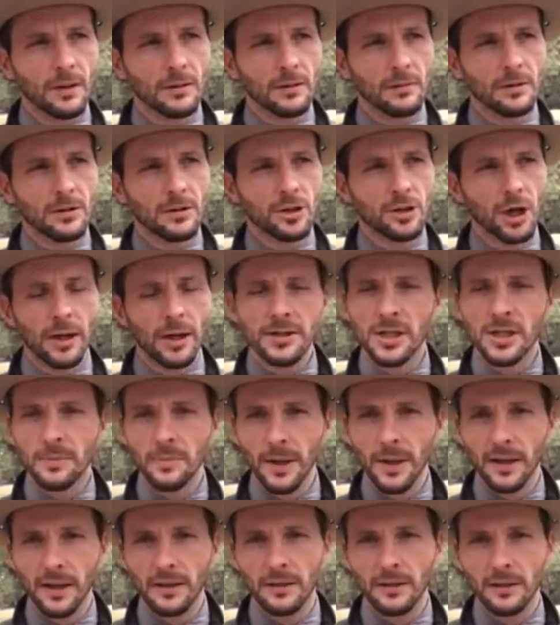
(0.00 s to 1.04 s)
John
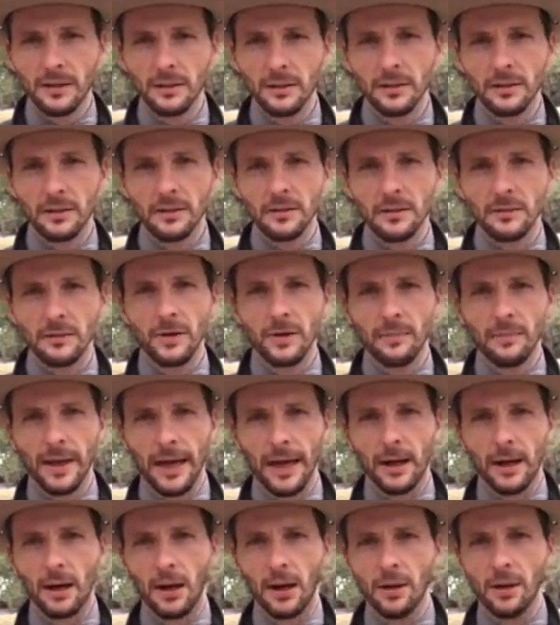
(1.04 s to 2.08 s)
Smith from
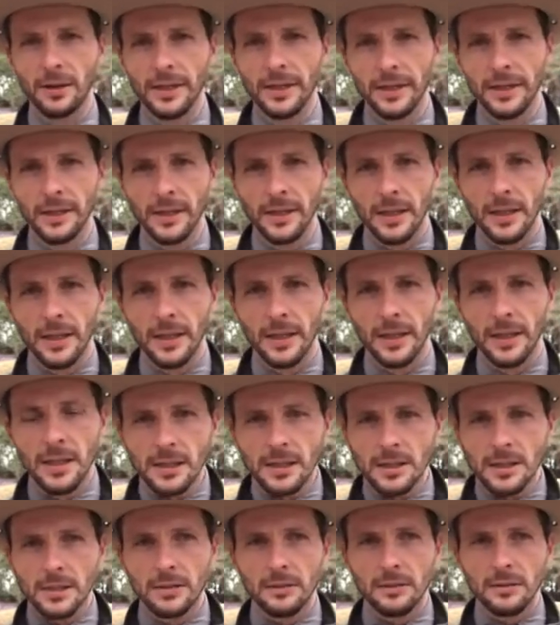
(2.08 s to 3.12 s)
that colony, he's
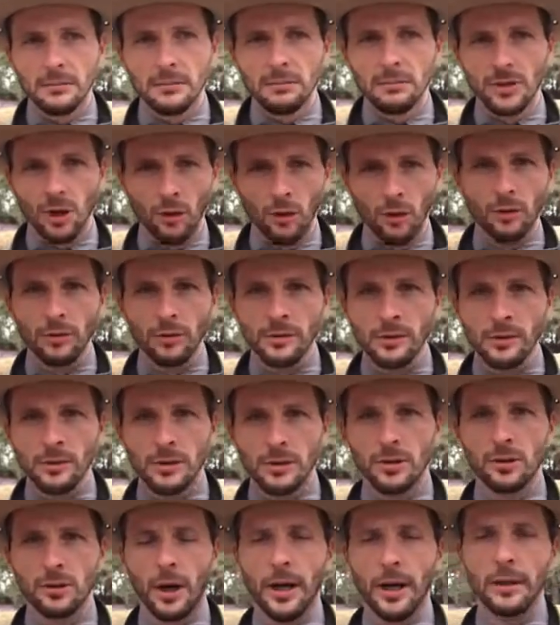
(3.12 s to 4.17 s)
told to
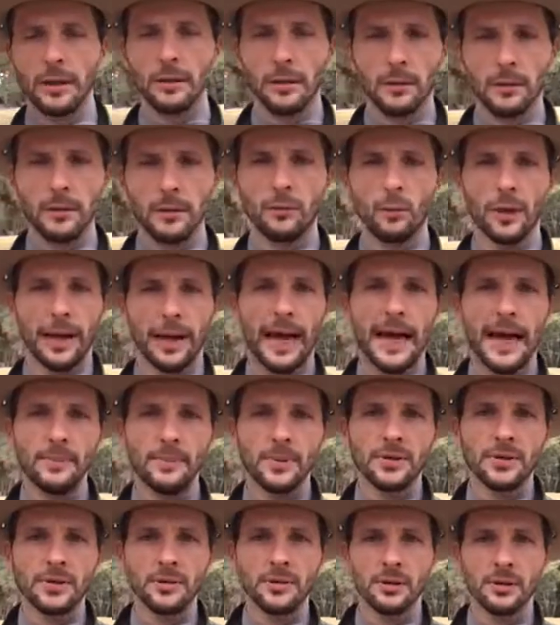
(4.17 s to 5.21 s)
try to learn what
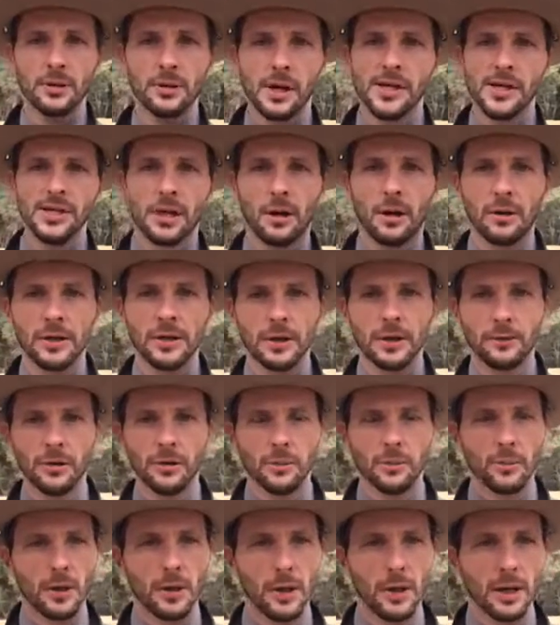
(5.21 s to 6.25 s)
happened to the lost colony
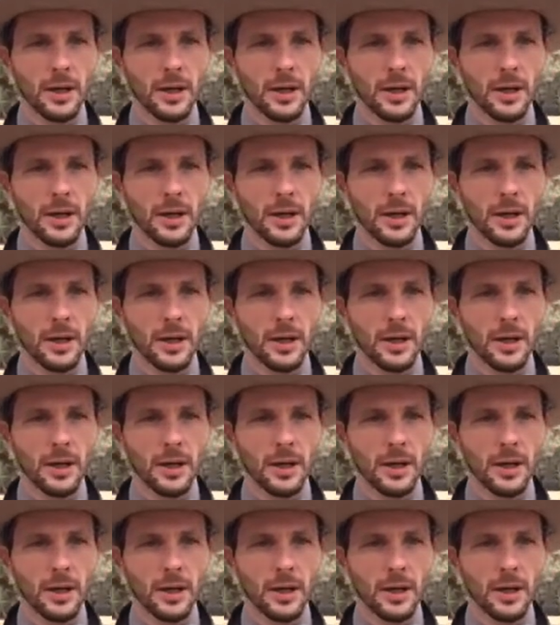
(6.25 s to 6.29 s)
group.